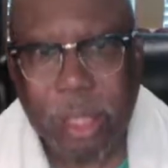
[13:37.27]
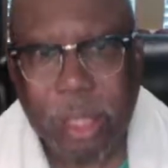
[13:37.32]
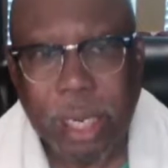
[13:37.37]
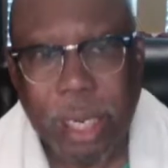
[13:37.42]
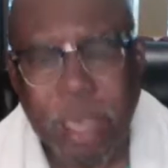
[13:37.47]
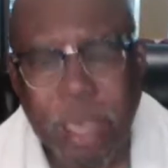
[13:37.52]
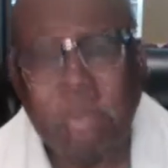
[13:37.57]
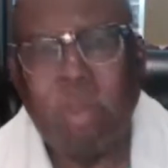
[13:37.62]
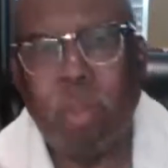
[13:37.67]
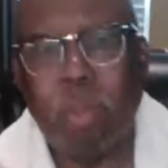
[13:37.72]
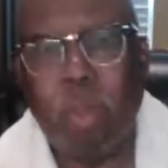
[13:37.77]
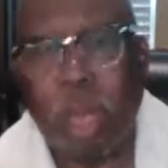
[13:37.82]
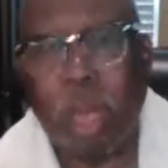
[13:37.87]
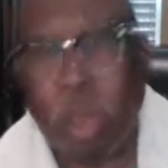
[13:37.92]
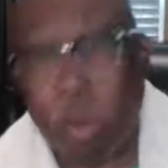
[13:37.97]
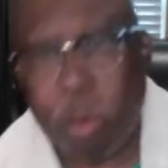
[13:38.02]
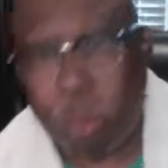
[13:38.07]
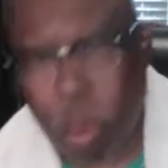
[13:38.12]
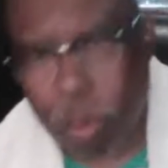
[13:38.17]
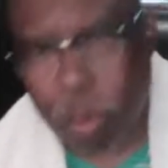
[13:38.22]
He
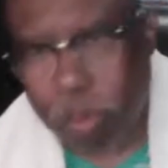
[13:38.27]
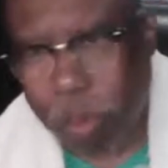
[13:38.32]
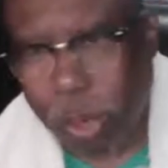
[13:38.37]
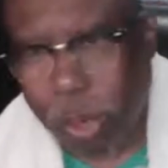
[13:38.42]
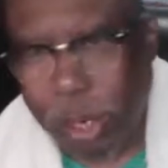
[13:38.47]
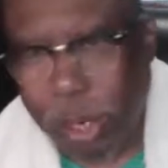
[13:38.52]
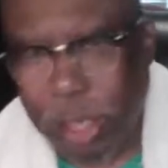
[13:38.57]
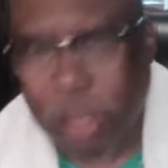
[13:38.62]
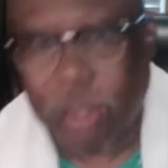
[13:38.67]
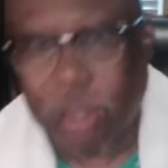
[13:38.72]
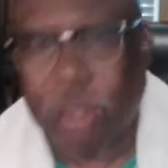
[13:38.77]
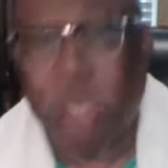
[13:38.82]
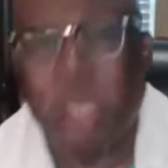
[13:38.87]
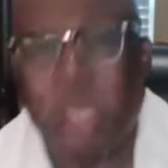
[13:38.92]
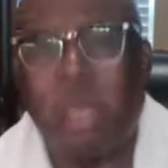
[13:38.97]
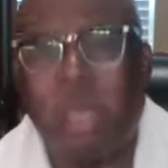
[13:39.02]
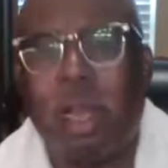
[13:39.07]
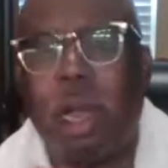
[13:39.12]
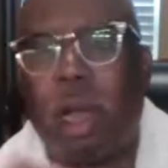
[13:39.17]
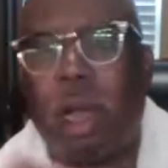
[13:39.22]
he replenished.
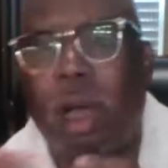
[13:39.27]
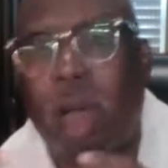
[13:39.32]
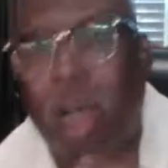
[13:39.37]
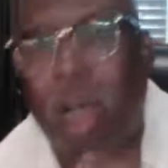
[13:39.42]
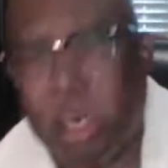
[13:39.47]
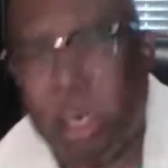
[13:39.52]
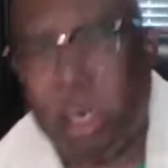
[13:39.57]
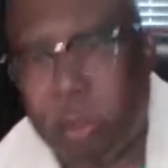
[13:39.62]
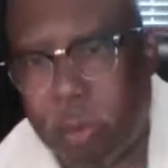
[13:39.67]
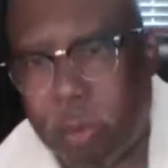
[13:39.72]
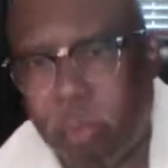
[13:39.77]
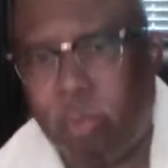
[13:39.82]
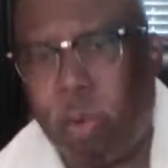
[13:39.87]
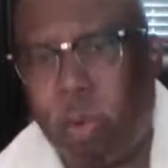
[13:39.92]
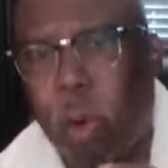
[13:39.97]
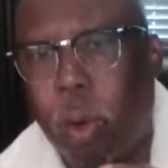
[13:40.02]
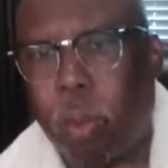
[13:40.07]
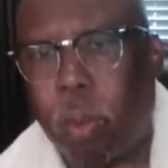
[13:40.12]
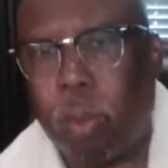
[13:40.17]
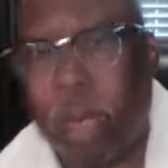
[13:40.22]
He a
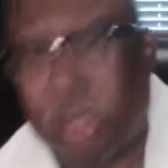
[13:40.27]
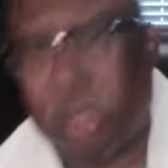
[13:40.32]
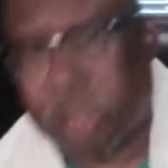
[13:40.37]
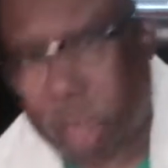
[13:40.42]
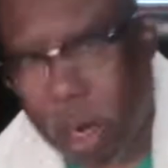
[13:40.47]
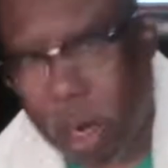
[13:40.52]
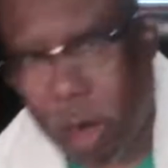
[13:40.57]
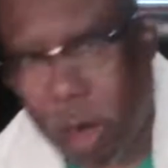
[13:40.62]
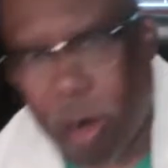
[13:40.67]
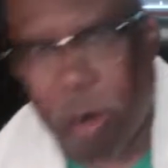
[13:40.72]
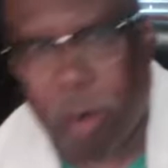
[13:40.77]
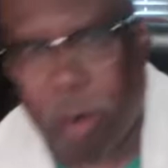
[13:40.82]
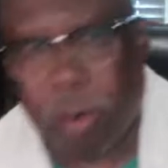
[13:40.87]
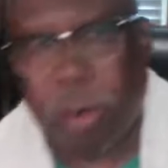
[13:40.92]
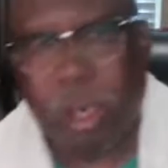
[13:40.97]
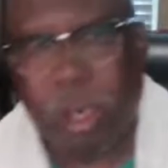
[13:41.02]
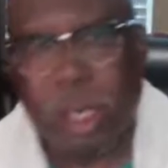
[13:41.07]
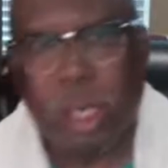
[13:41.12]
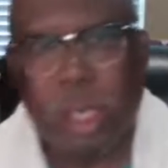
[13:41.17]
hundredfold return.